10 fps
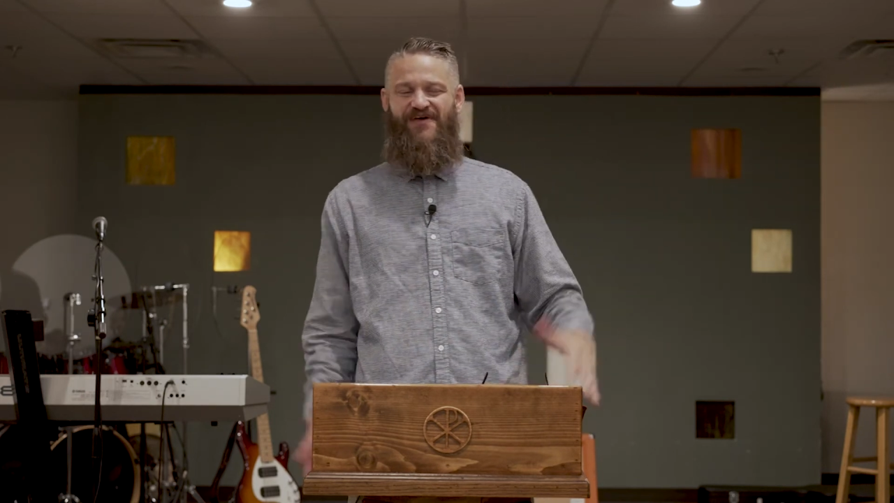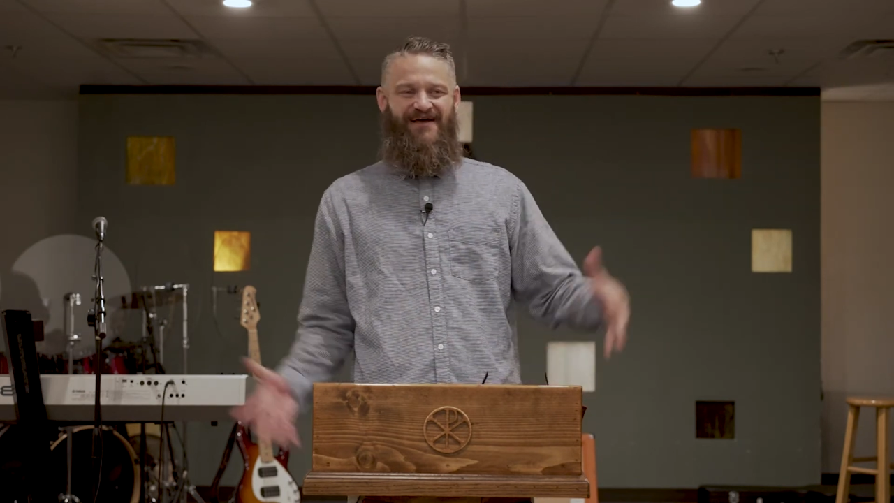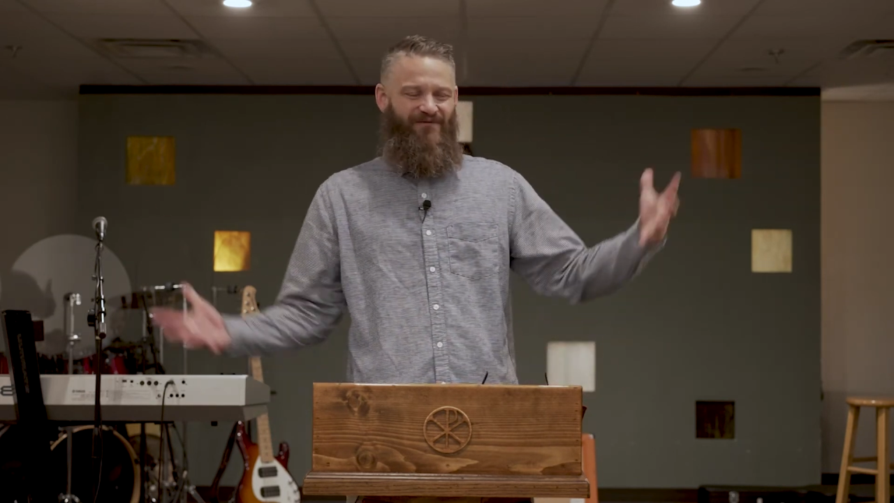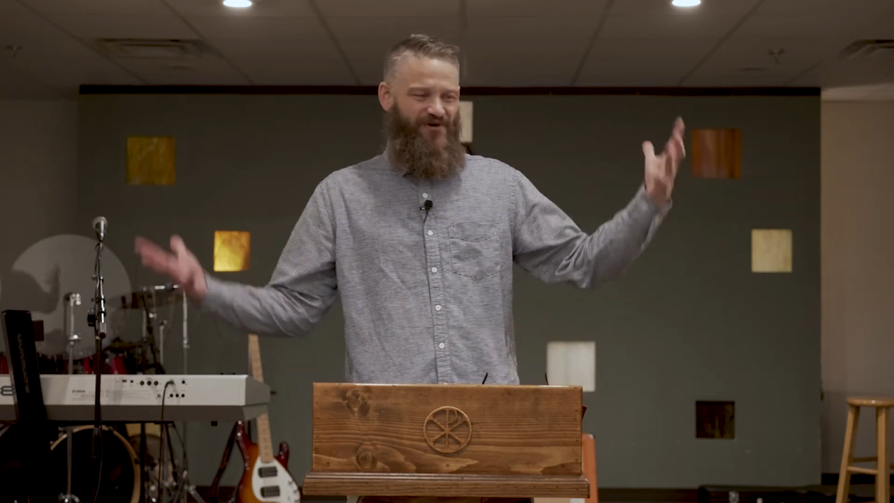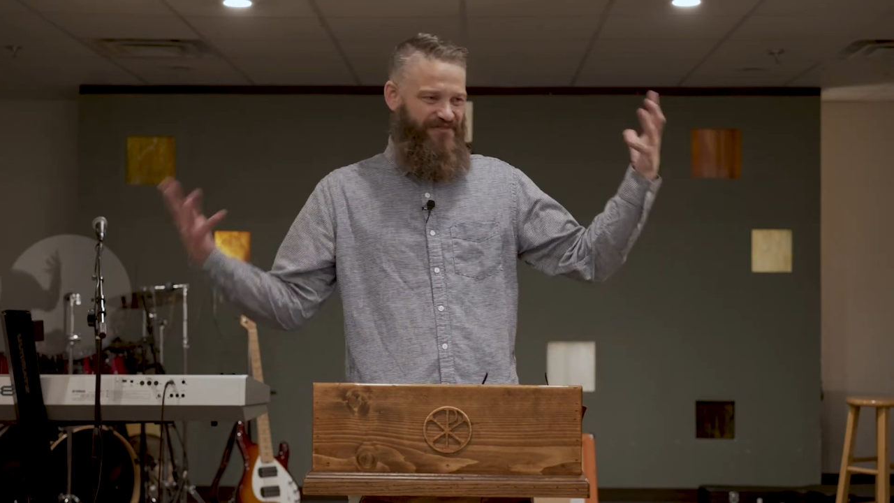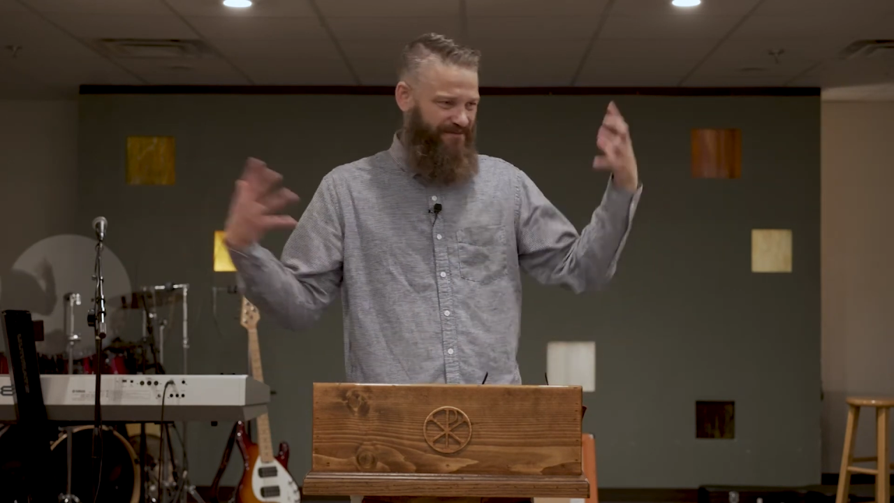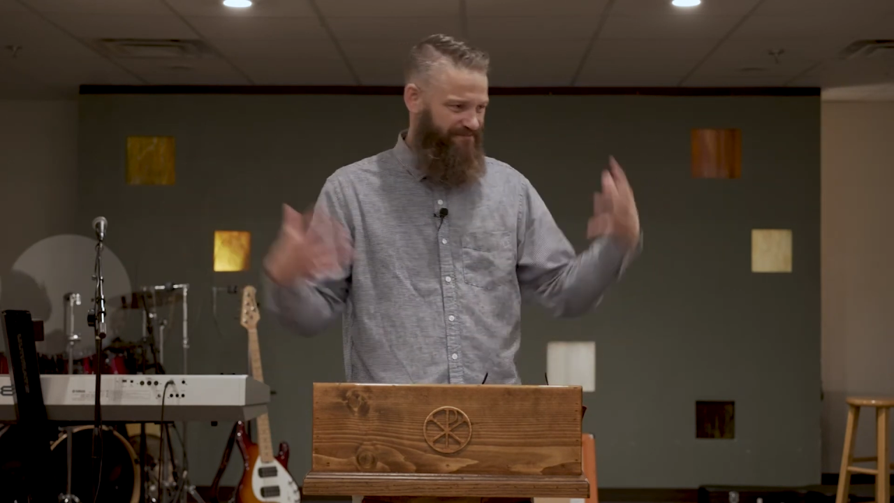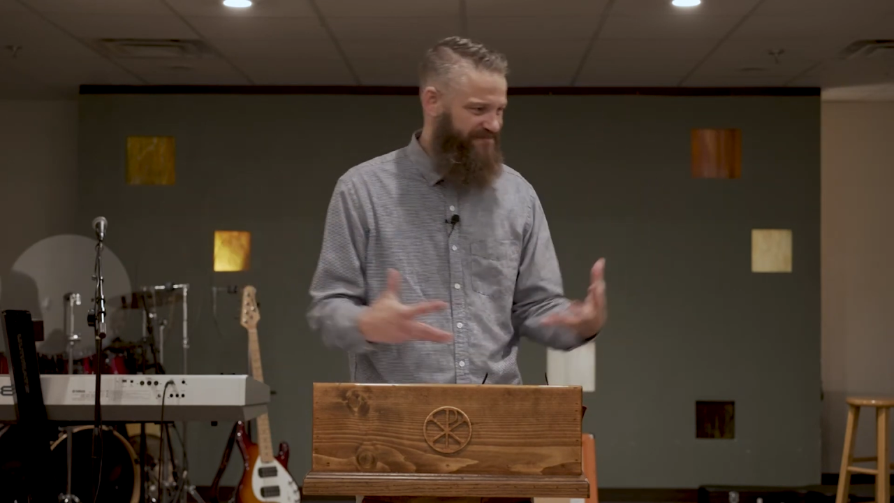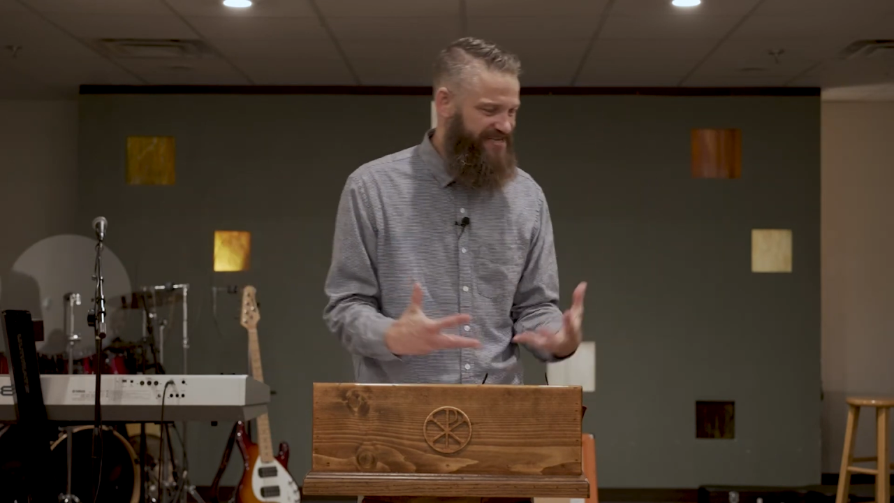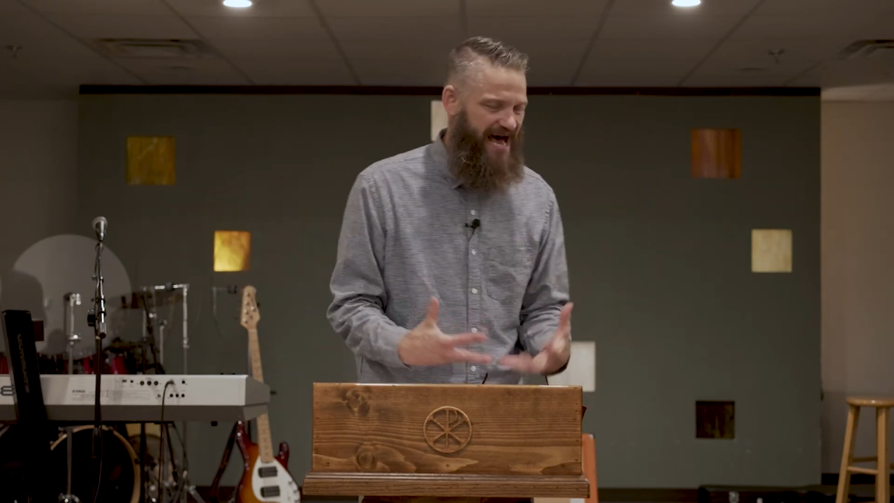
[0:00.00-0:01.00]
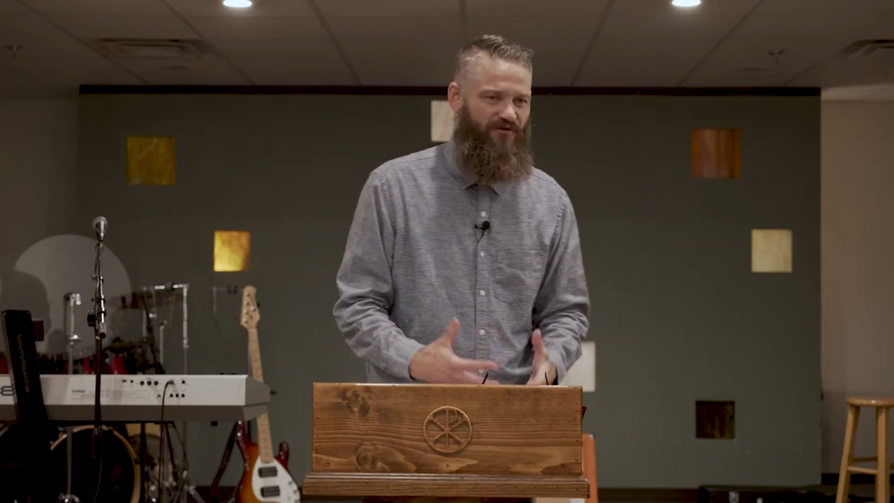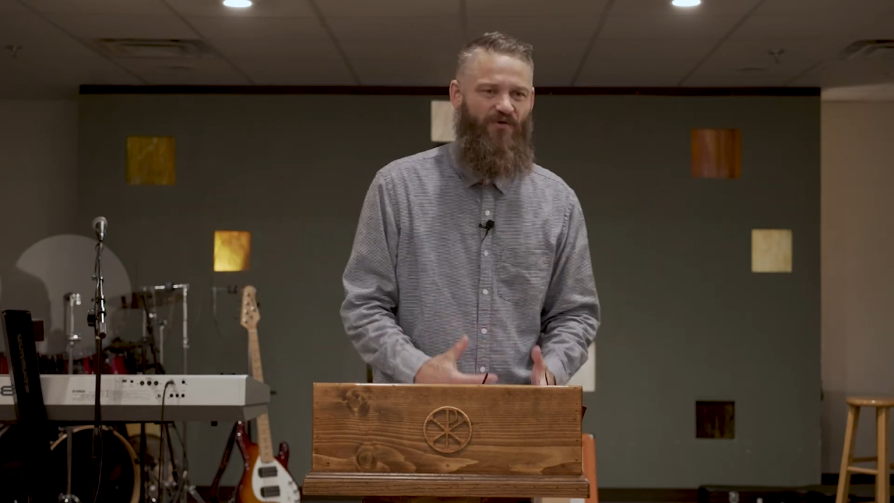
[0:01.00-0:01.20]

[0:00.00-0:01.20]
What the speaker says: a devil